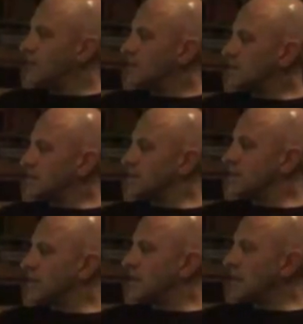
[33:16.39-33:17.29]
just because
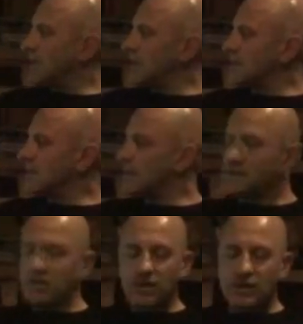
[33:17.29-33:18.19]
it's
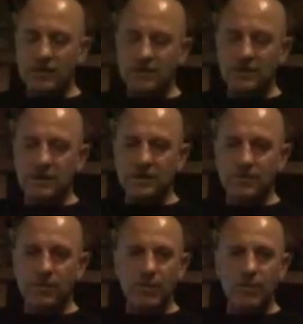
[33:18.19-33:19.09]
electronic, it doesn't need to be
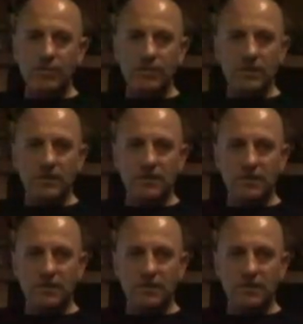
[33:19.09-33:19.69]
perfect.